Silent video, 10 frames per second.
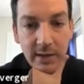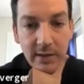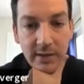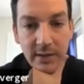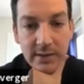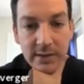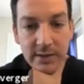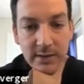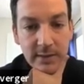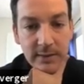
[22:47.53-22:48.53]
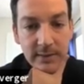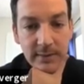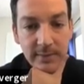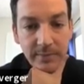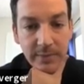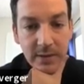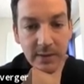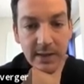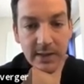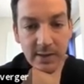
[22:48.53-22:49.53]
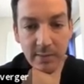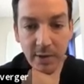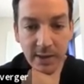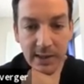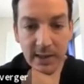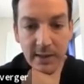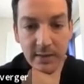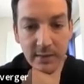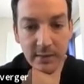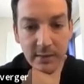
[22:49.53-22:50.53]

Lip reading: It'll tell us. Okay, so I'm logged in.